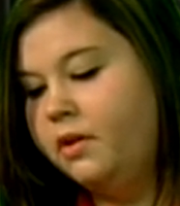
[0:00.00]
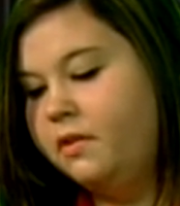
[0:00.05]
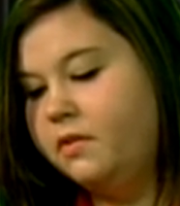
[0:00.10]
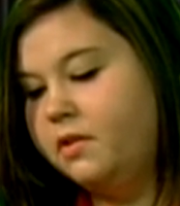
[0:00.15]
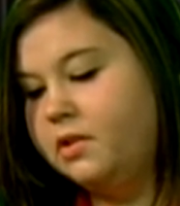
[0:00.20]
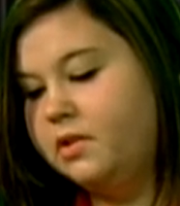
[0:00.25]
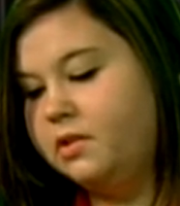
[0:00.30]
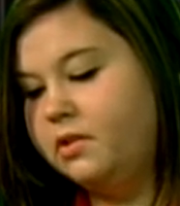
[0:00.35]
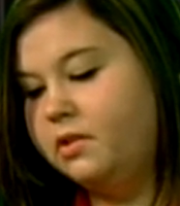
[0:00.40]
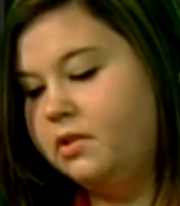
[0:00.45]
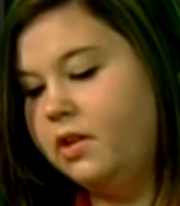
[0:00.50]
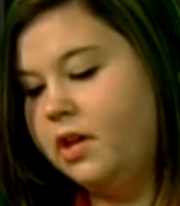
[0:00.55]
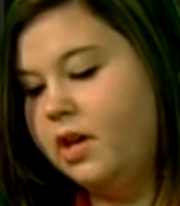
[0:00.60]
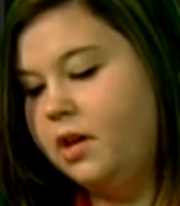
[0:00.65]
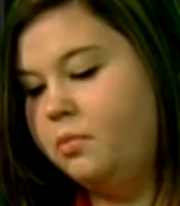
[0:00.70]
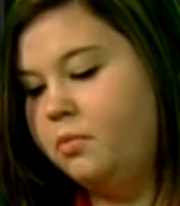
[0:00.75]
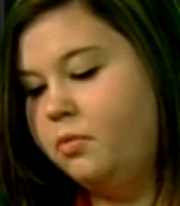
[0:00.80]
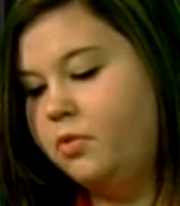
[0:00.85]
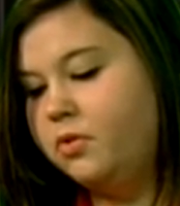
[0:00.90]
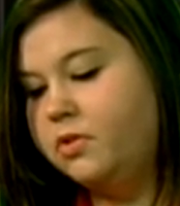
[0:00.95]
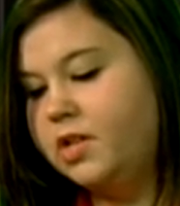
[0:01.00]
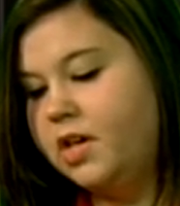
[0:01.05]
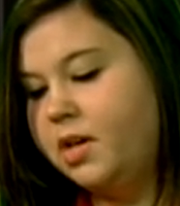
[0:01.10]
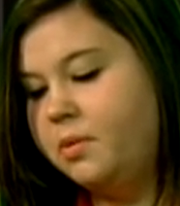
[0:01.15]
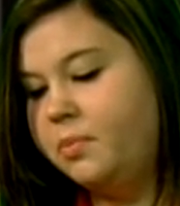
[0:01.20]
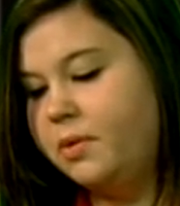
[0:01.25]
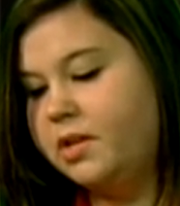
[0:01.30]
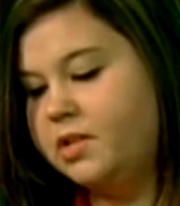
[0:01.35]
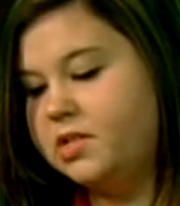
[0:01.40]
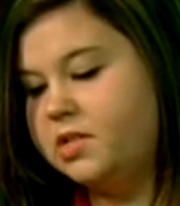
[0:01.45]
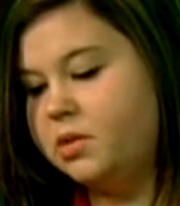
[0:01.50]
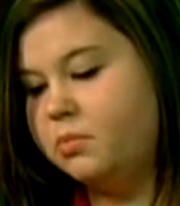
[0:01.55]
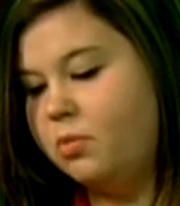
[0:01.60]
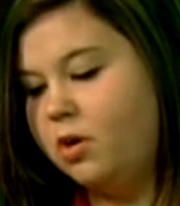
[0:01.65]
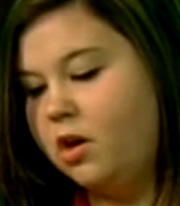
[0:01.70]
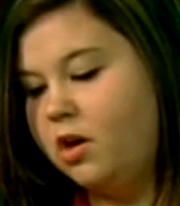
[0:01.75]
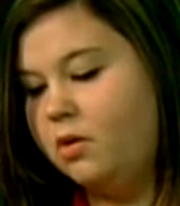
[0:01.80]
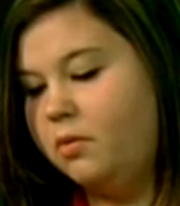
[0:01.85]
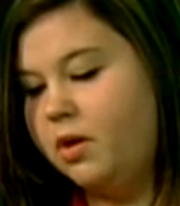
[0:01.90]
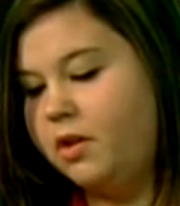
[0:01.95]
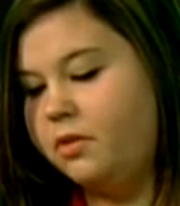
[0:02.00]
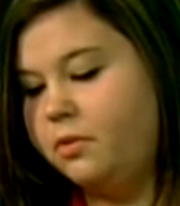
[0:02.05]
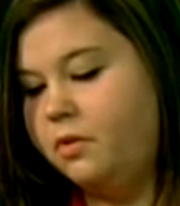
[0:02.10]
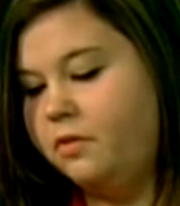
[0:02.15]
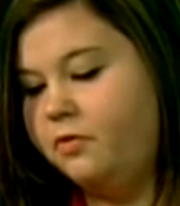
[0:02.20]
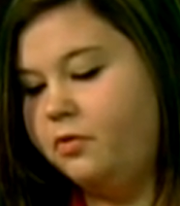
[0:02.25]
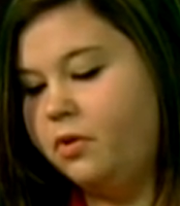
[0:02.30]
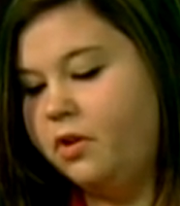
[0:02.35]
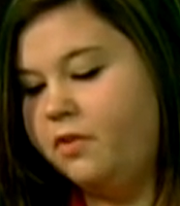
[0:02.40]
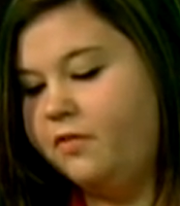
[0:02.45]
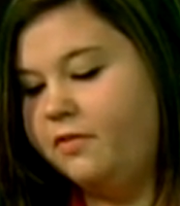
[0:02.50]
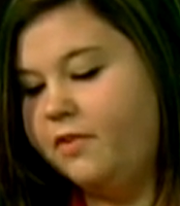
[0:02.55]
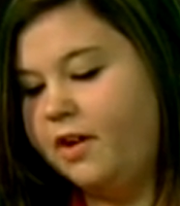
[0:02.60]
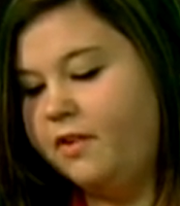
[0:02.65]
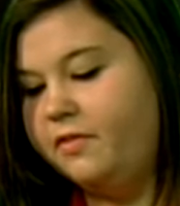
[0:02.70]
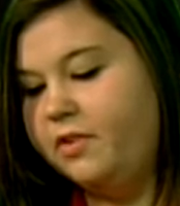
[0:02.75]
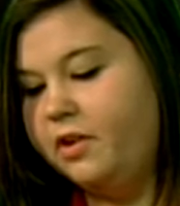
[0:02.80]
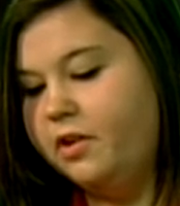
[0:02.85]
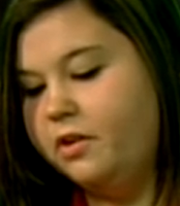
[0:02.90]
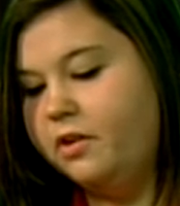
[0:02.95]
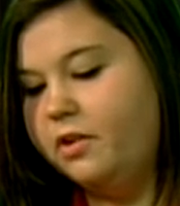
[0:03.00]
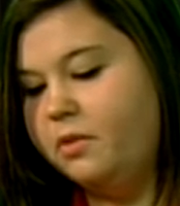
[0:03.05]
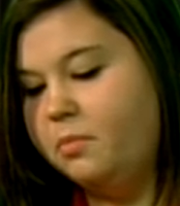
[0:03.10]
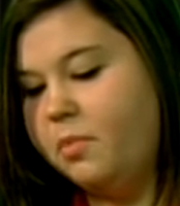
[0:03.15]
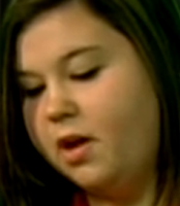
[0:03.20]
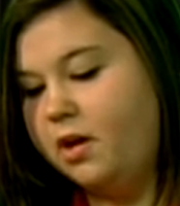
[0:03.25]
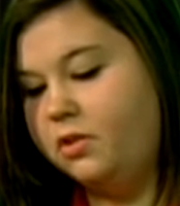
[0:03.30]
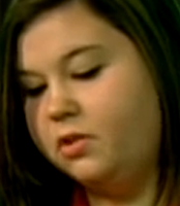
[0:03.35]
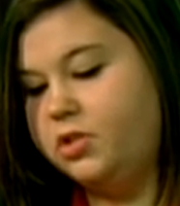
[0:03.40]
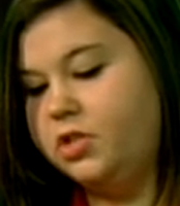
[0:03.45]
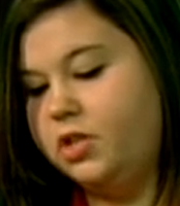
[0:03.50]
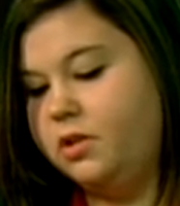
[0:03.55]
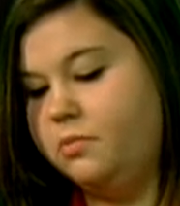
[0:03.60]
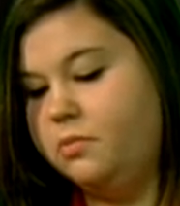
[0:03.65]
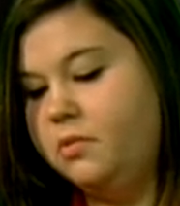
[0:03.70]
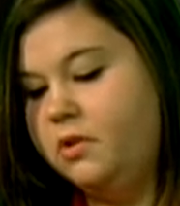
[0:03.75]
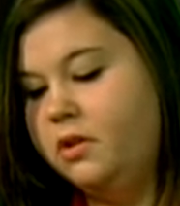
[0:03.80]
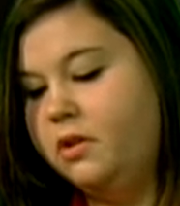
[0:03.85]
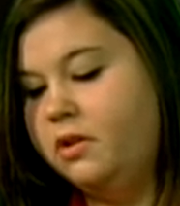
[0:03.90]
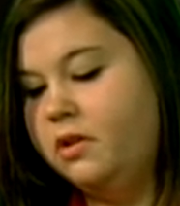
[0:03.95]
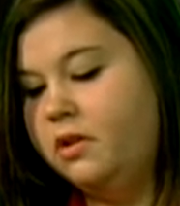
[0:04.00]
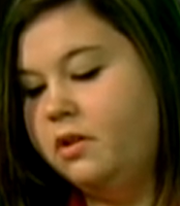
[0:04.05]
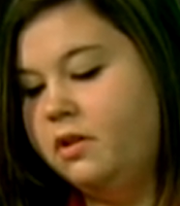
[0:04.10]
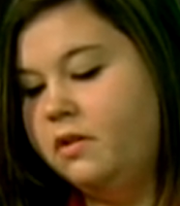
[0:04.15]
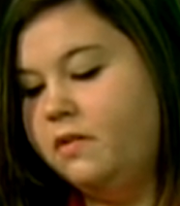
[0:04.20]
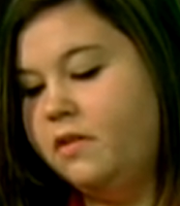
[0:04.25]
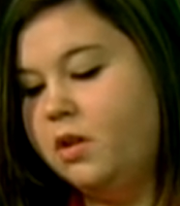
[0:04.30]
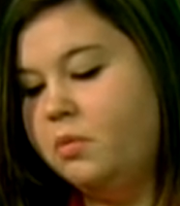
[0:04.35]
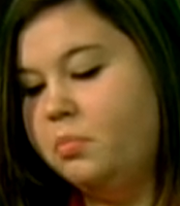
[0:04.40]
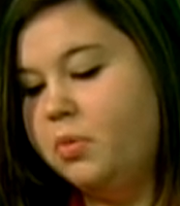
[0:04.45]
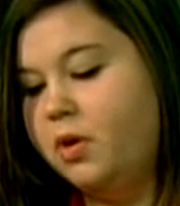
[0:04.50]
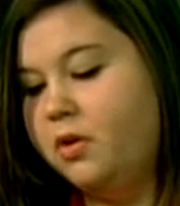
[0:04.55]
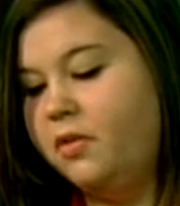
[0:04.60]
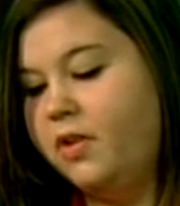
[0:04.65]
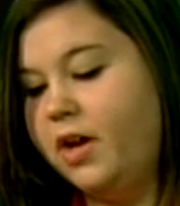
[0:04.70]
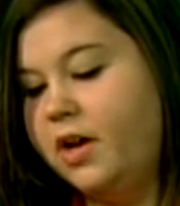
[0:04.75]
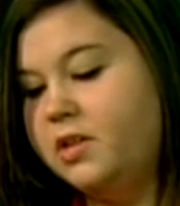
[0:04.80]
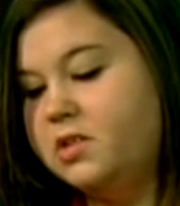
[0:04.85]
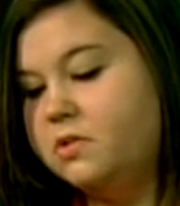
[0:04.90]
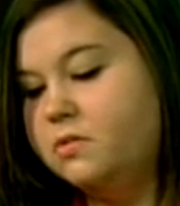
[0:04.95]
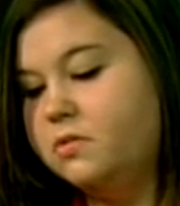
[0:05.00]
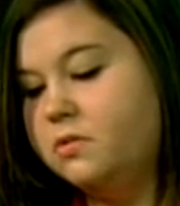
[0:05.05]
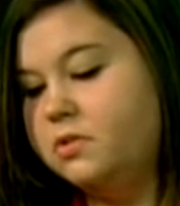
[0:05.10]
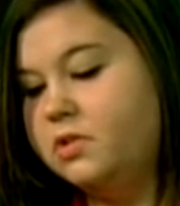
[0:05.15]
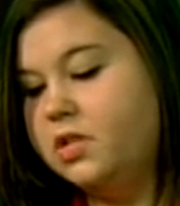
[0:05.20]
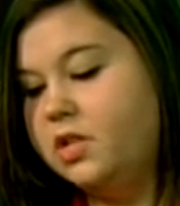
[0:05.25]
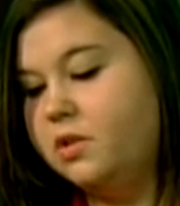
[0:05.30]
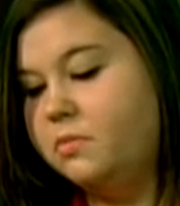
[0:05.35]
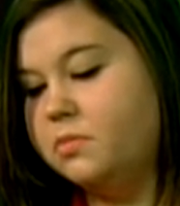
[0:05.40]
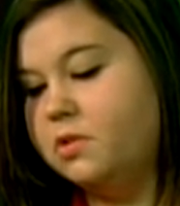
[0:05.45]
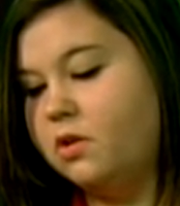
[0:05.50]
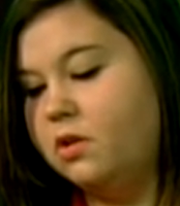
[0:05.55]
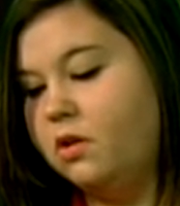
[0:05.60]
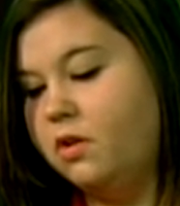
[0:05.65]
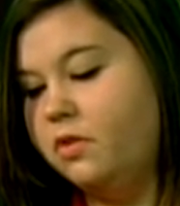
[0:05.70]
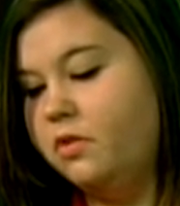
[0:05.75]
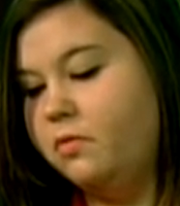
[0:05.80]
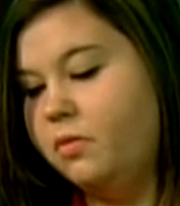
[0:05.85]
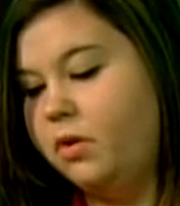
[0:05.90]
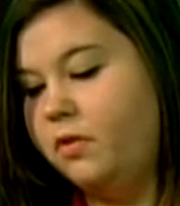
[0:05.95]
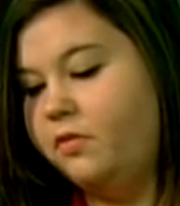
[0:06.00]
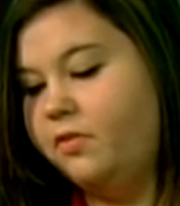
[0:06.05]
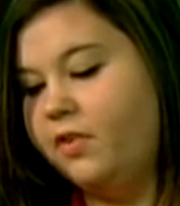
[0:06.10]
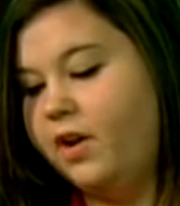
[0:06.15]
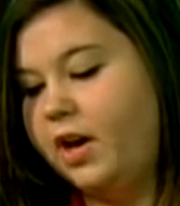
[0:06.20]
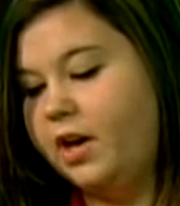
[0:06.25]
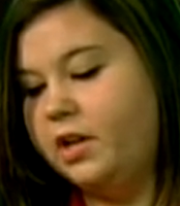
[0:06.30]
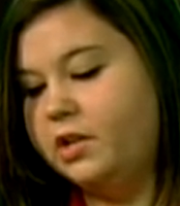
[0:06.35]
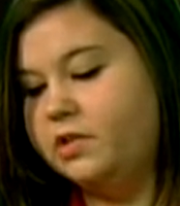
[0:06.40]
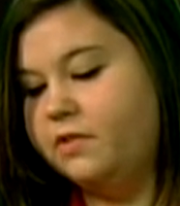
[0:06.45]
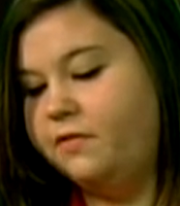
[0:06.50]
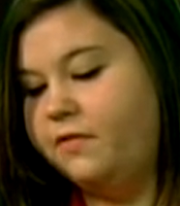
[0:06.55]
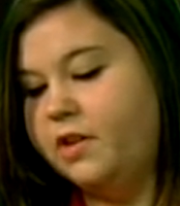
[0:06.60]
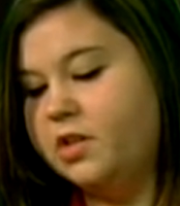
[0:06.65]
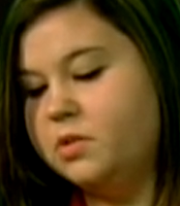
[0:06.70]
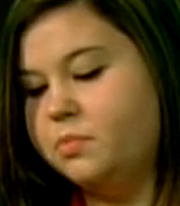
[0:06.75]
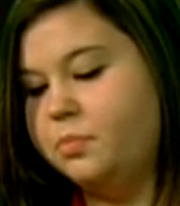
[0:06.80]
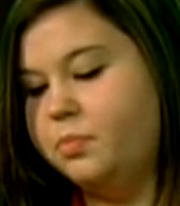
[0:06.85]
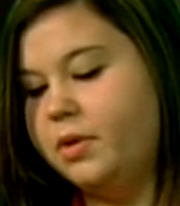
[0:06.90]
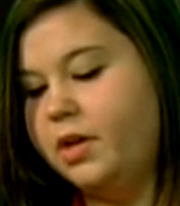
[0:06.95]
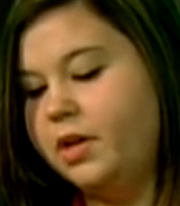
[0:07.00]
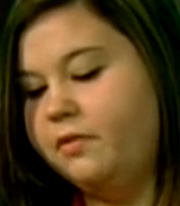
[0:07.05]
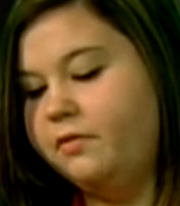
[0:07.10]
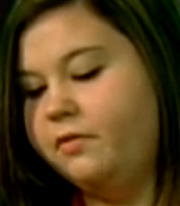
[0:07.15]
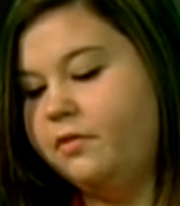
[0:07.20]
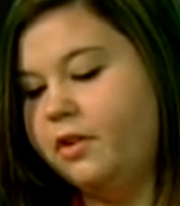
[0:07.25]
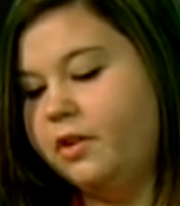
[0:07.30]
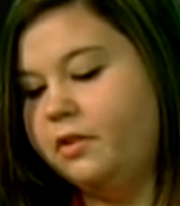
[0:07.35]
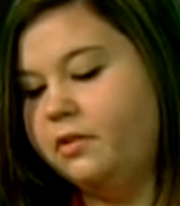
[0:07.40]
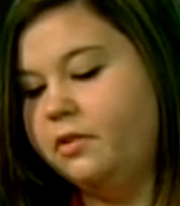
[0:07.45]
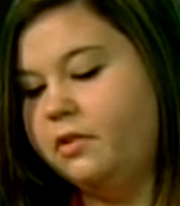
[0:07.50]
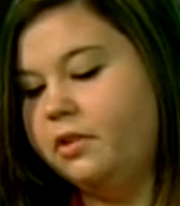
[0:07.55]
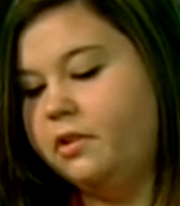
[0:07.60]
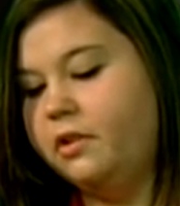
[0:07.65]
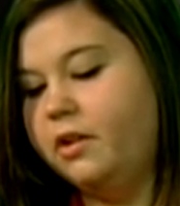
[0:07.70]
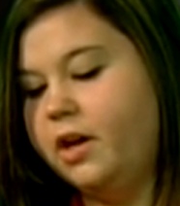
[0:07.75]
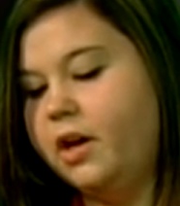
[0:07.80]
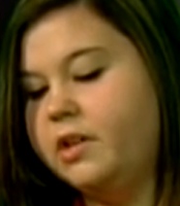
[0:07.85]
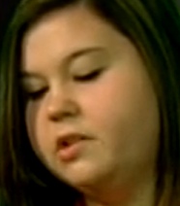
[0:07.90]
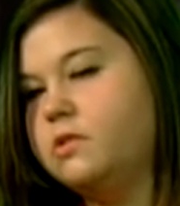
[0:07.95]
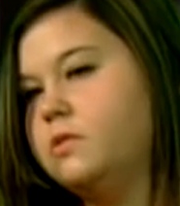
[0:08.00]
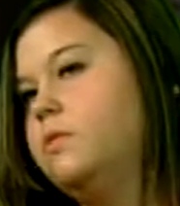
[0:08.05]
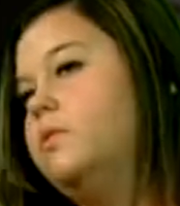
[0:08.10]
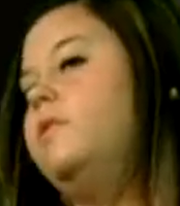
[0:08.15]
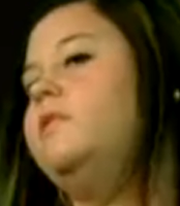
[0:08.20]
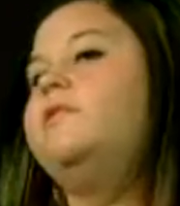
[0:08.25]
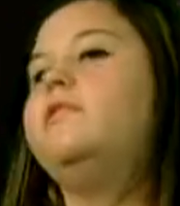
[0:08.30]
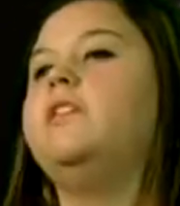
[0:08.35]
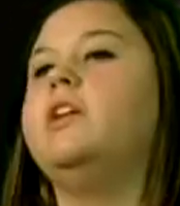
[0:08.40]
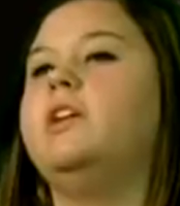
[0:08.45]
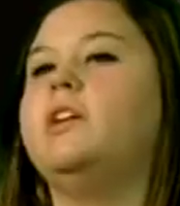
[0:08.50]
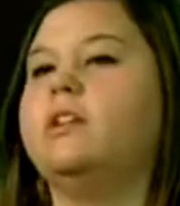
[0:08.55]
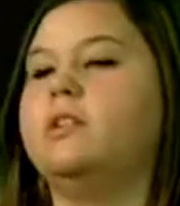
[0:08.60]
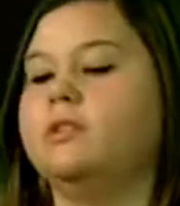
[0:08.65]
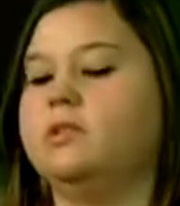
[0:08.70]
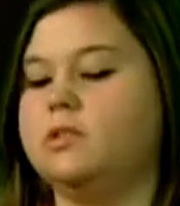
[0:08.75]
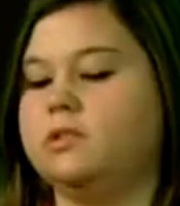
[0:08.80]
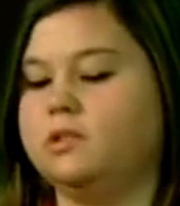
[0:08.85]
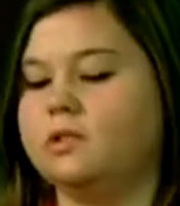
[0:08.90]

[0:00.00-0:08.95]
The game will take place tomorrow at 3:45 here in the Malk Gym. Then both high school teams are on the road Friday to face Ben Franklin High School in Phoenix.